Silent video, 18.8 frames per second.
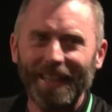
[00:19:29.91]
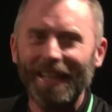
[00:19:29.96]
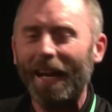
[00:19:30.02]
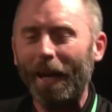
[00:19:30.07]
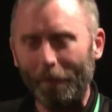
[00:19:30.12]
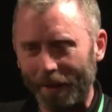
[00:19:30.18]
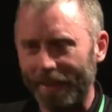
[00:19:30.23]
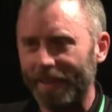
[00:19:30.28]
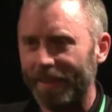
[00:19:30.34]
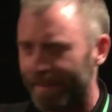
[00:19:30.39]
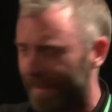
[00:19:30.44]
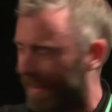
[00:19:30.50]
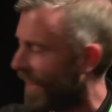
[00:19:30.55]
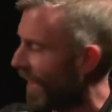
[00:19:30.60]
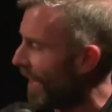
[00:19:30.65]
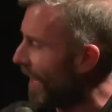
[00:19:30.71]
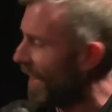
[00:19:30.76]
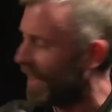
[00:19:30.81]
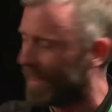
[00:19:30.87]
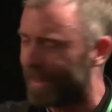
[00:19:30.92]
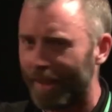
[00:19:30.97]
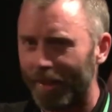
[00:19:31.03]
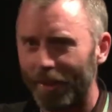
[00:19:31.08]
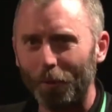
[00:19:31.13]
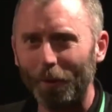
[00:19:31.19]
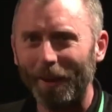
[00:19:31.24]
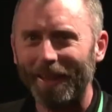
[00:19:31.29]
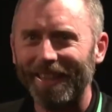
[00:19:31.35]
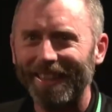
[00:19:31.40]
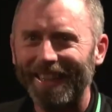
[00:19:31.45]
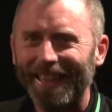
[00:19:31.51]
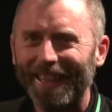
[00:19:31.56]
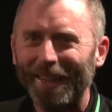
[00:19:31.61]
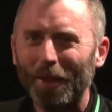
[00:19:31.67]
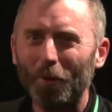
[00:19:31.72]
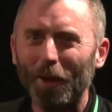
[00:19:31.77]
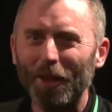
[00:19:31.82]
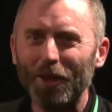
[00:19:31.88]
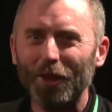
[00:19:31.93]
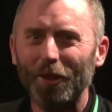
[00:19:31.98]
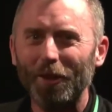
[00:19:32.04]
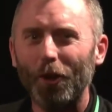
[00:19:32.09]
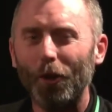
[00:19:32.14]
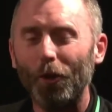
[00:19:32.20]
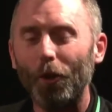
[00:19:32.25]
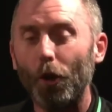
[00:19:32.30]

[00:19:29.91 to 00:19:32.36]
I mean, here's another quick question.